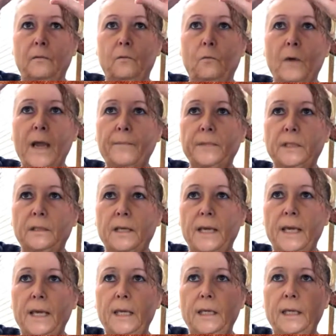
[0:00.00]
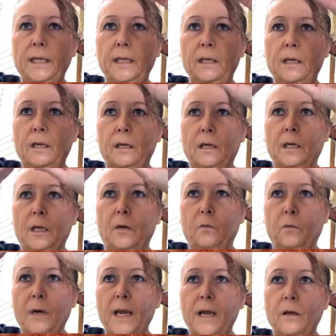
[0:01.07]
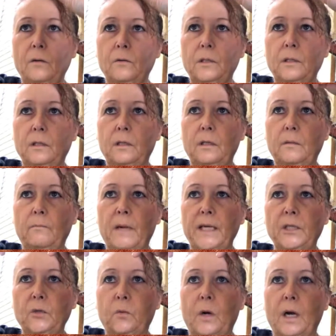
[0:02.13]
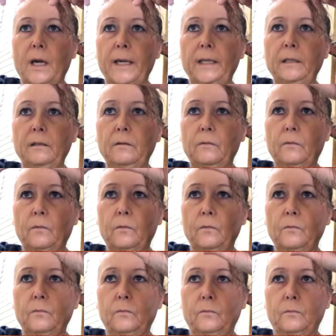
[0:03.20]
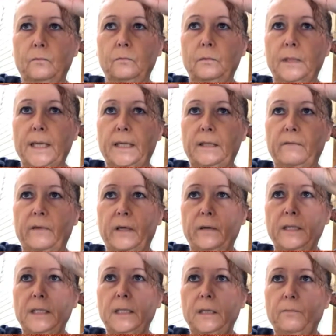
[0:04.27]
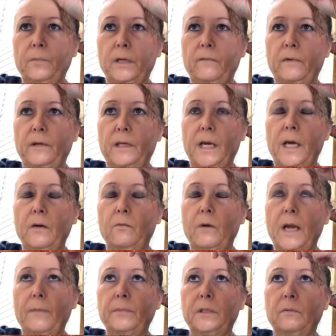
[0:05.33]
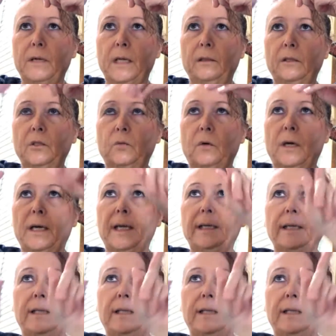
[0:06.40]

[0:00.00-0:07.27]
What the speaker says: wrapped the hanky around my twine, like the very tip of it. I wrapped around the twine